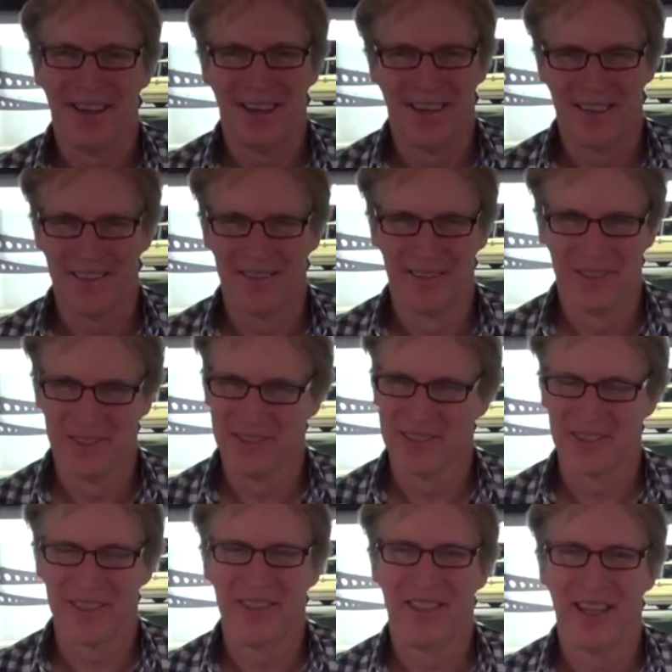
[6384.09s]
we'll
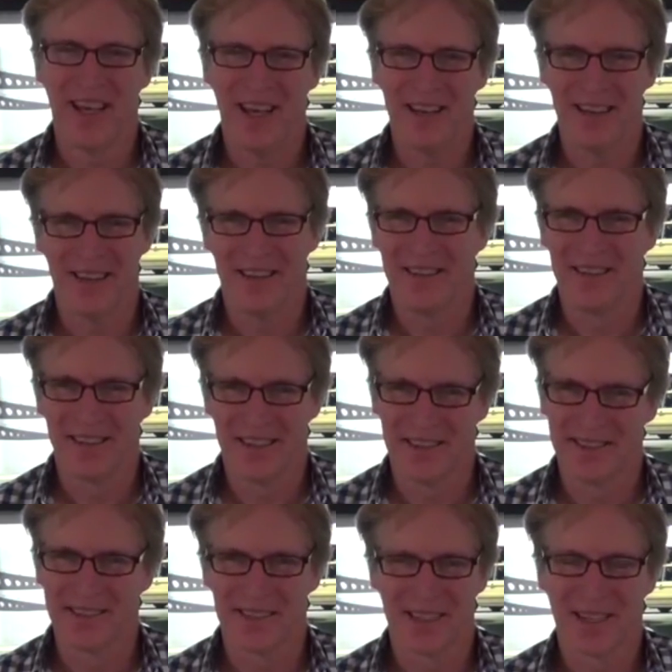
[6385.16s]
see that and
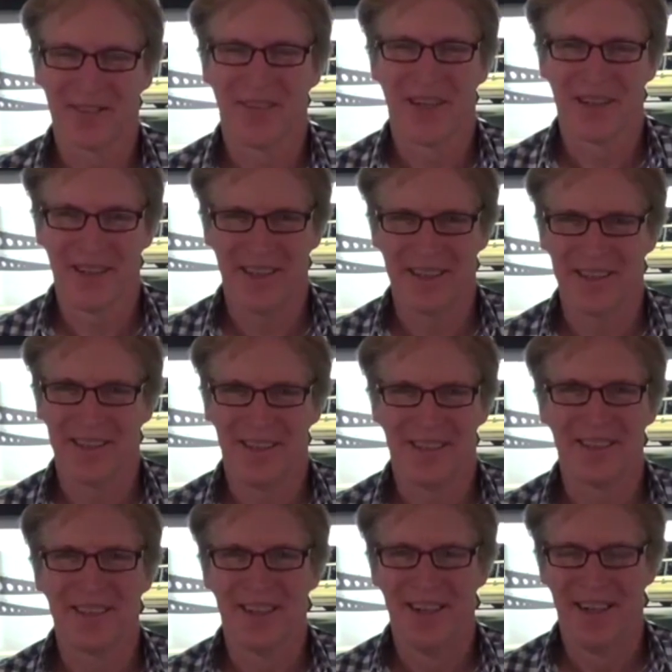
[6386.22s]
talk about that
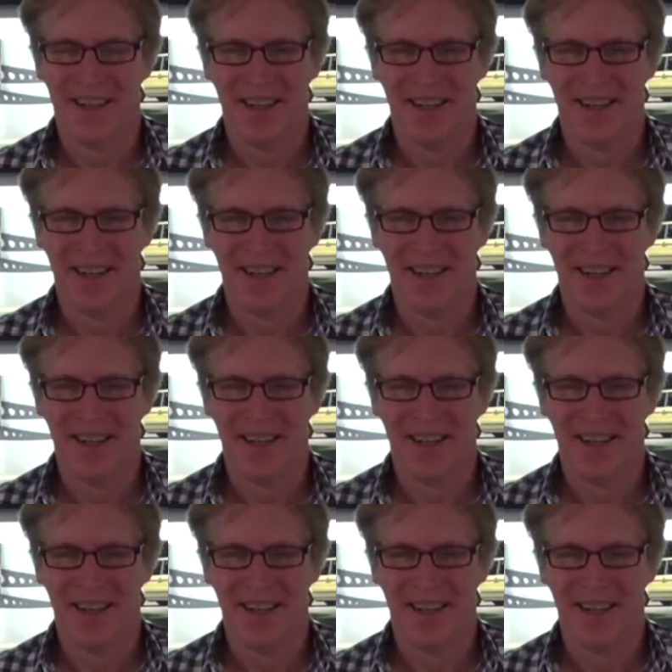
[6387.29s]
later.